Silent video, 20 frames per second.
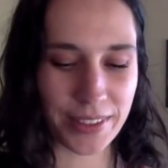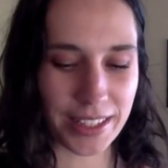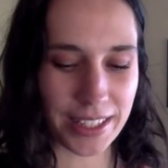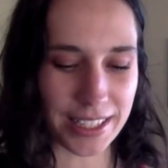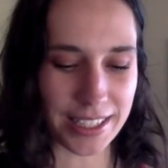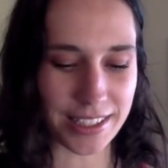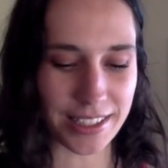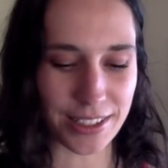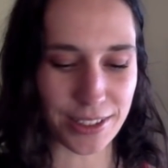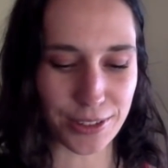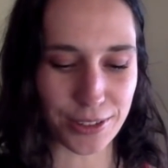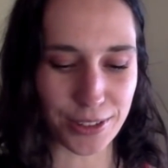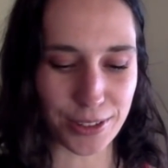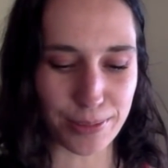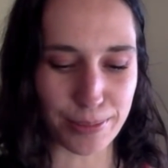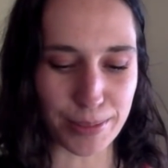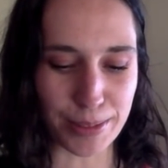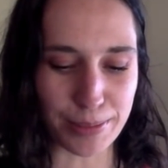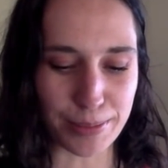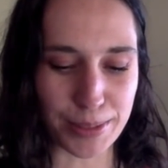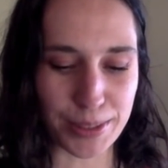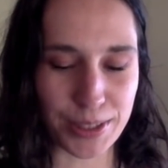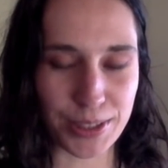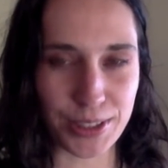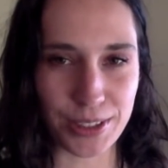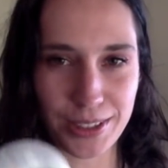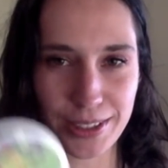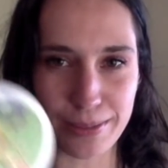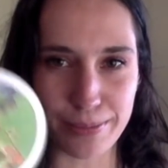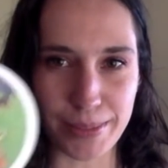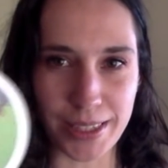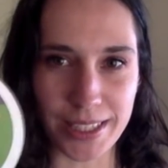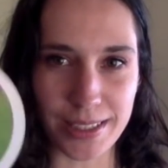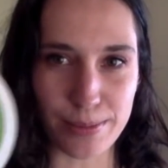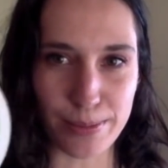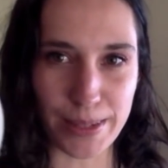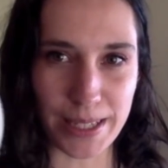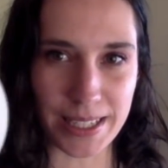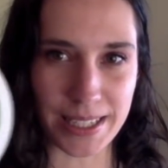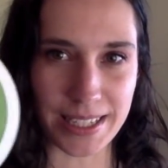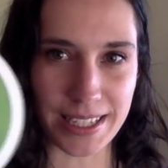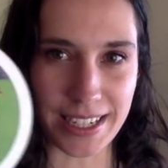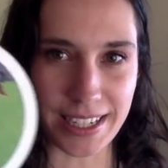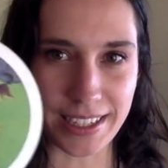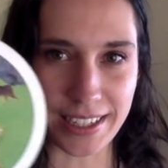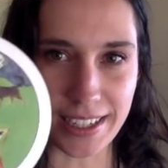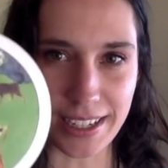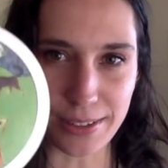This is group number 2, the Mother Piece deck.